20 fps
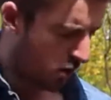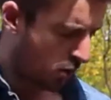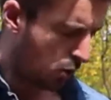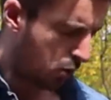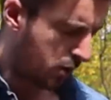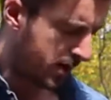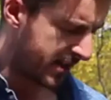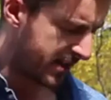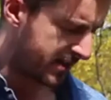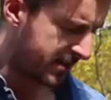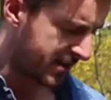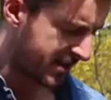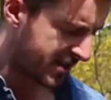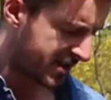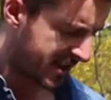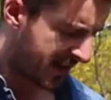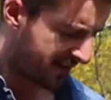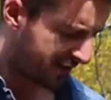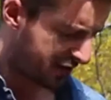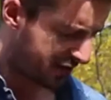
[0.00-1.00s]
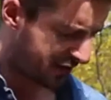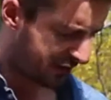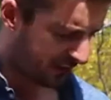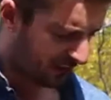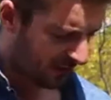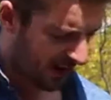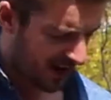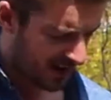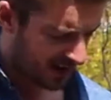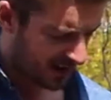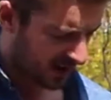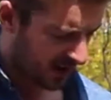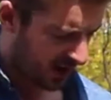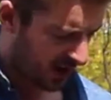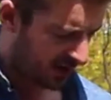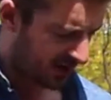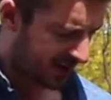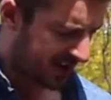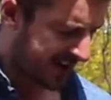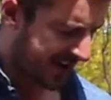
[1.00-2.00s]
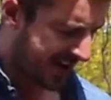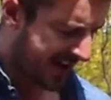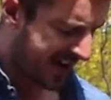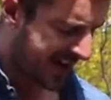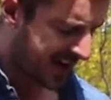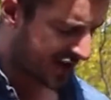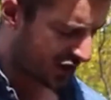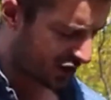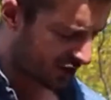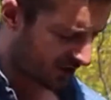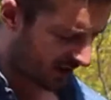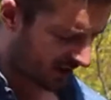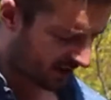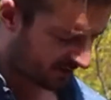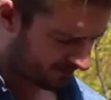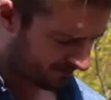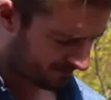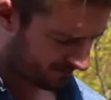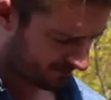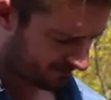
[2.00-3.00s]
with 7th fret on the A string